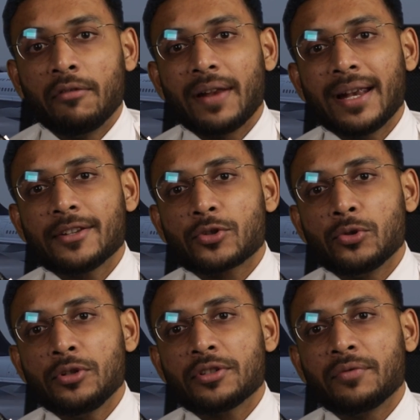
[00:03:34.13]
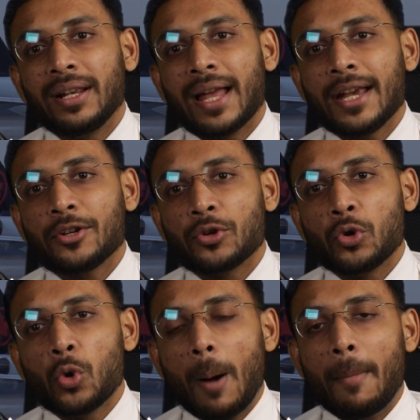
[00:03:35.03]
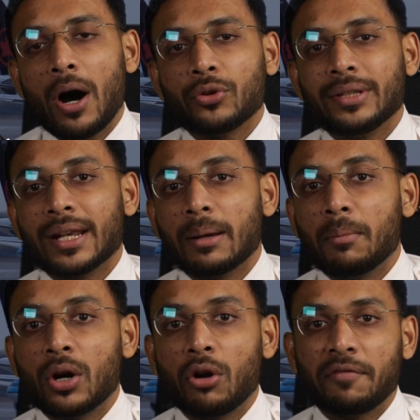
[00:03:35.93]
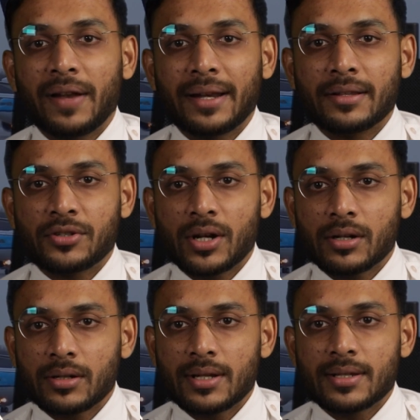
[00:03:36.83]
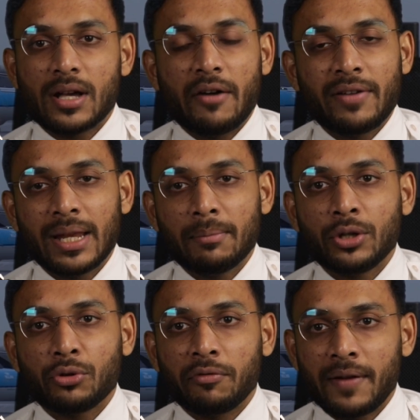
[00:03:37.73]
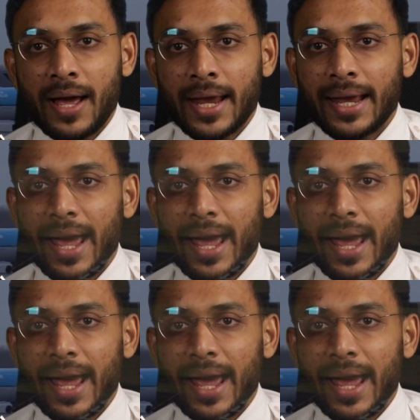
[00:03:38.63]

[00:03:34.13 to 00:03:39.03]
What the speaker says: Flight schools will lie to you about their number of flight instructors available to fly